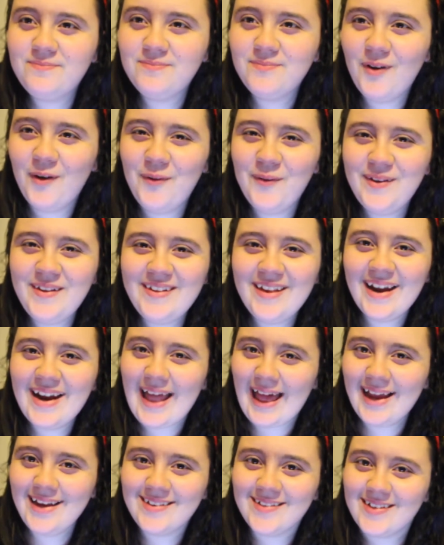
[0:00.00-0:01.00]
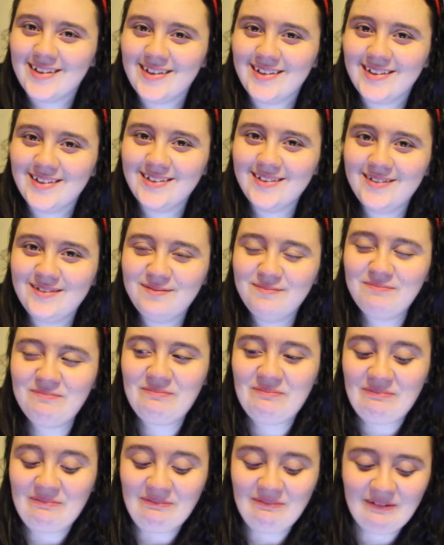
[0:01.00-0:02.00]
What was that accent?
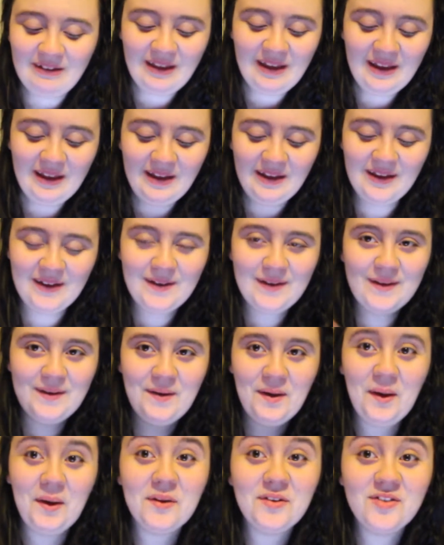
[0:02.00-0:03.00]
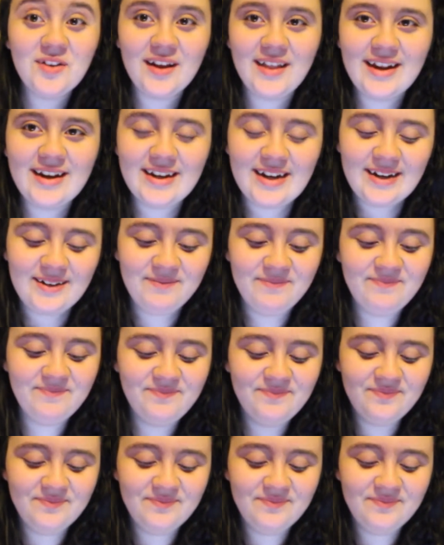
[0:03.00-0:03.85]
Let's try that again.